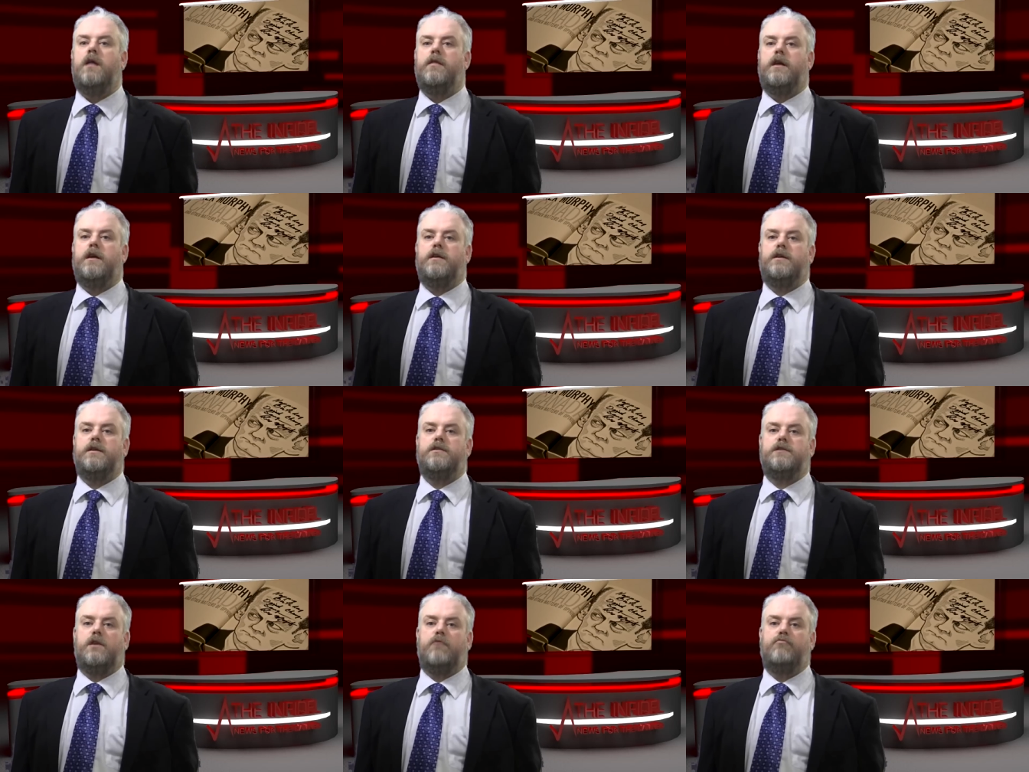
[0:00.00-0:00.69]
that
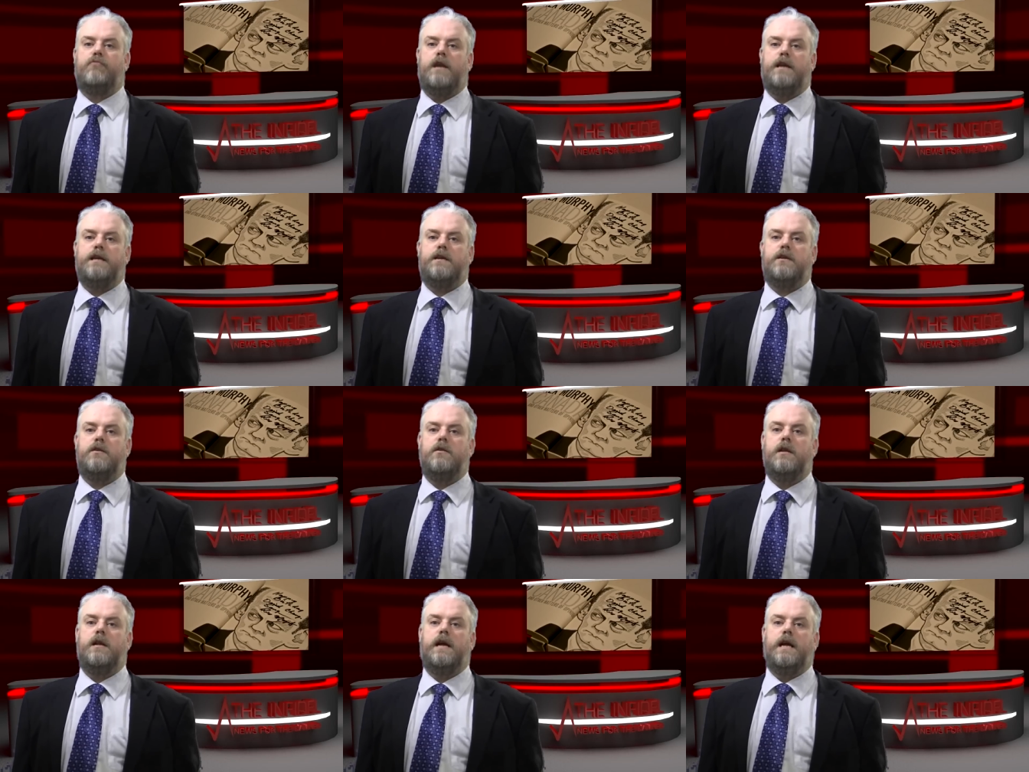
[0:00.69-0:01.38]
there is a
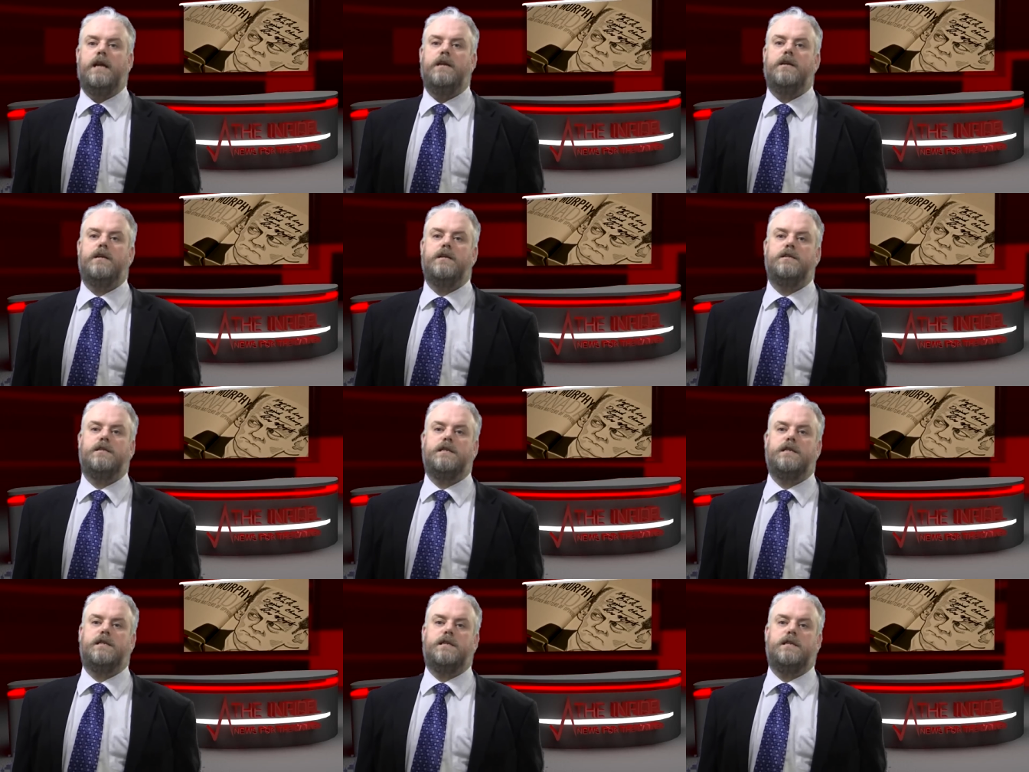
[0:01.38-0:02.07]
radical
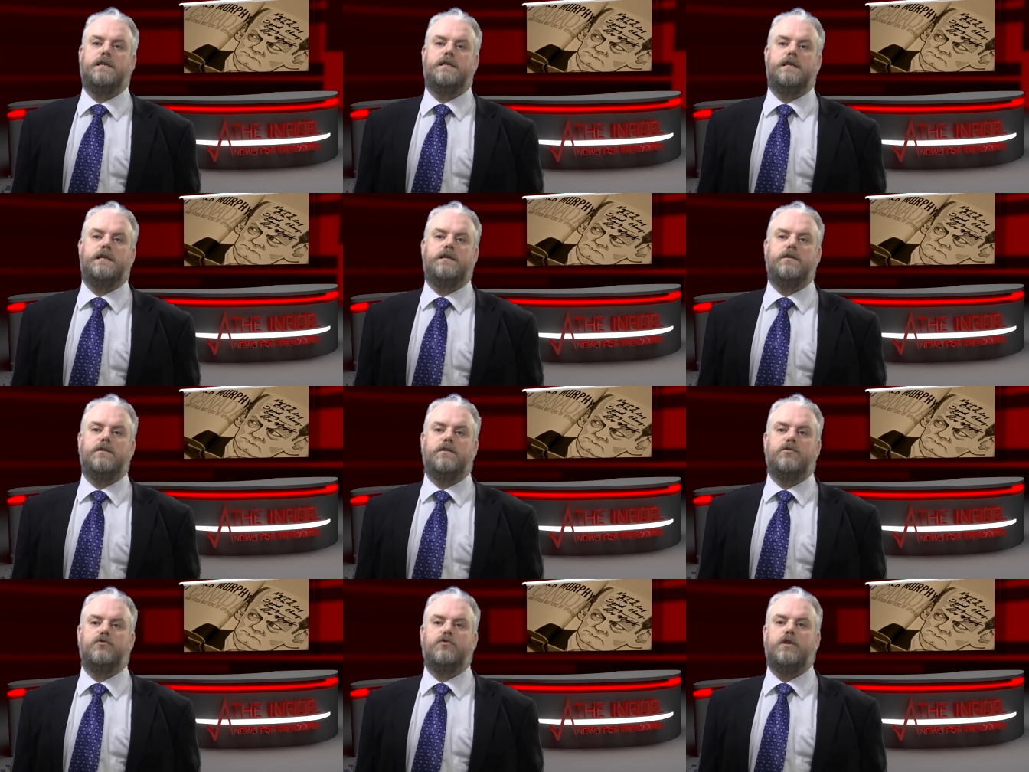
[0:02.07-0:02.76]
inconsistency to
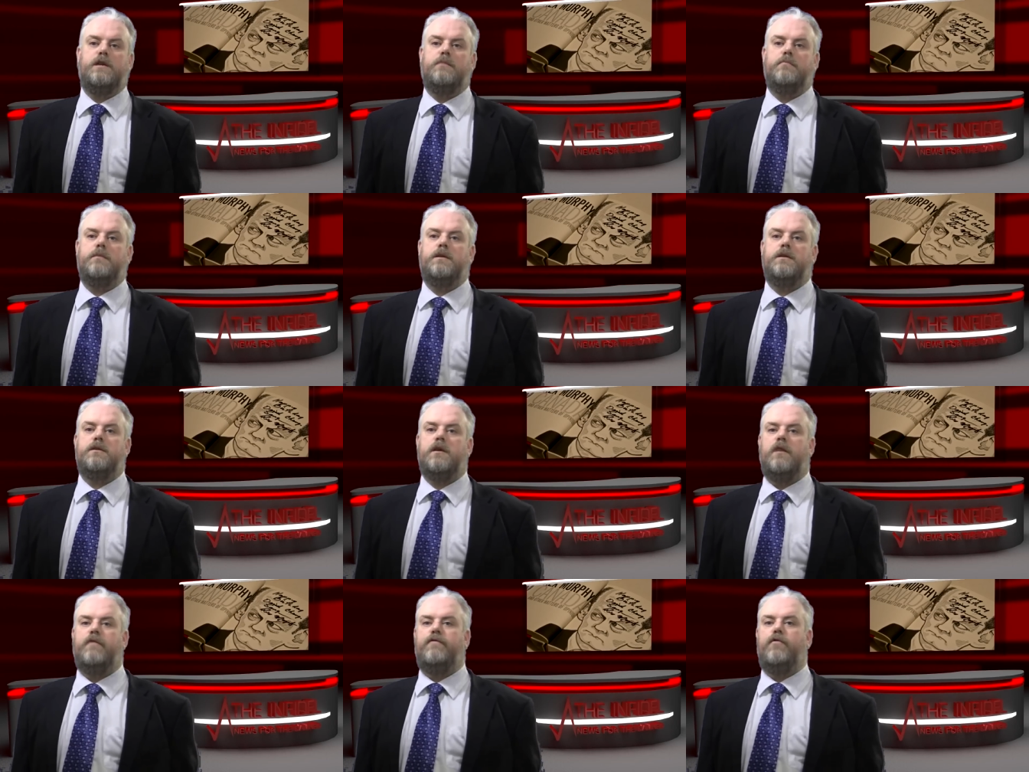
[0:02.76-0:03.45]
the
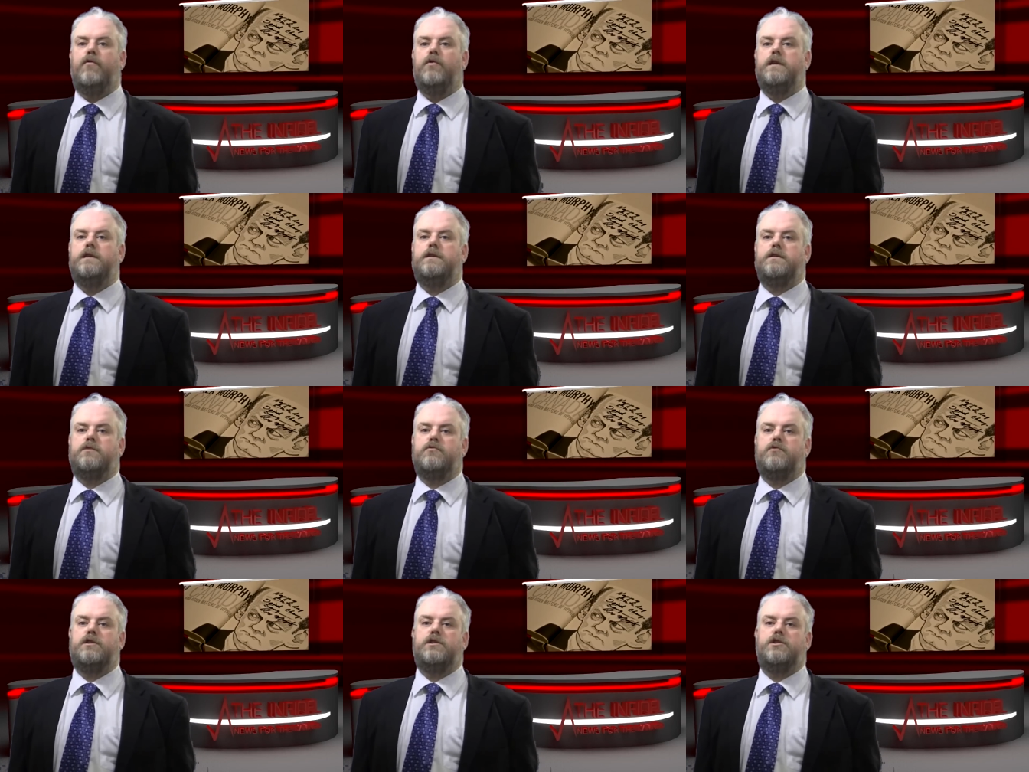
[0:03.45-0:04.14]
treatment afforded to
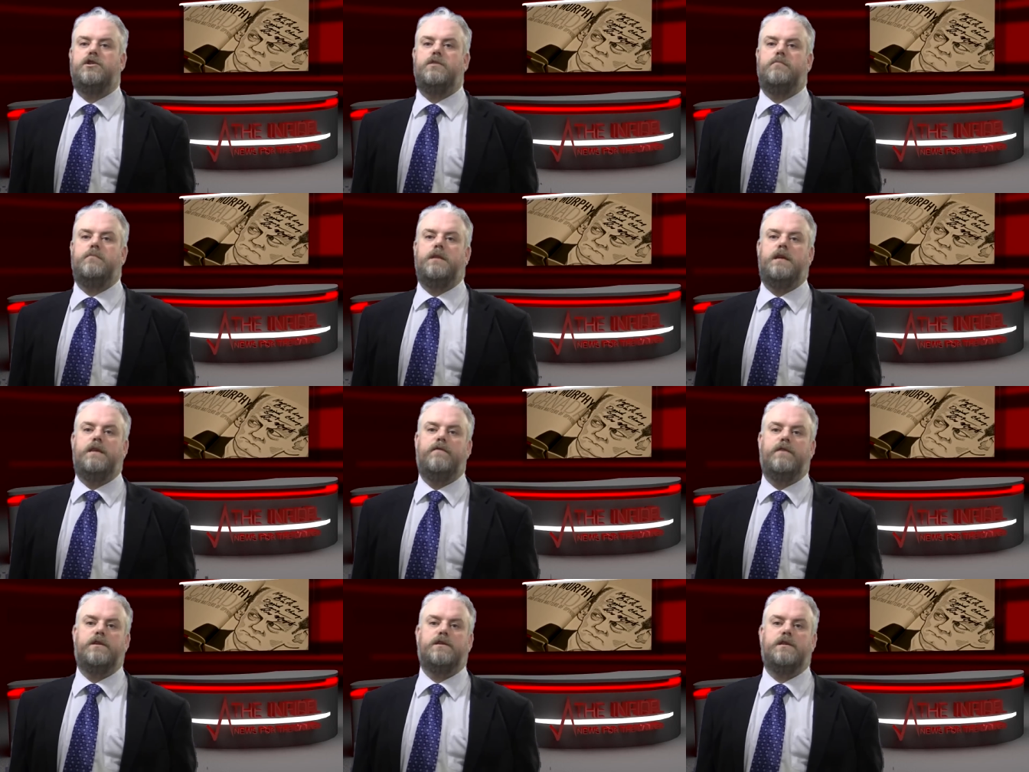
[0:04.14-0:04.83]
Christian
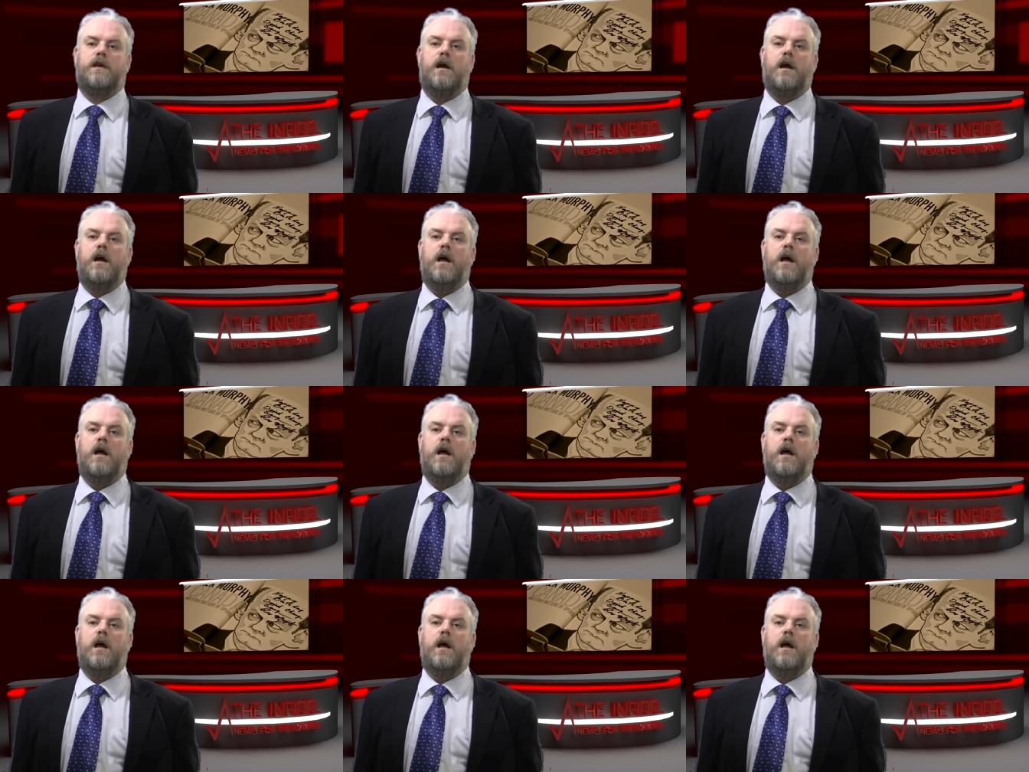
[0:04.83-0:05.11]
believers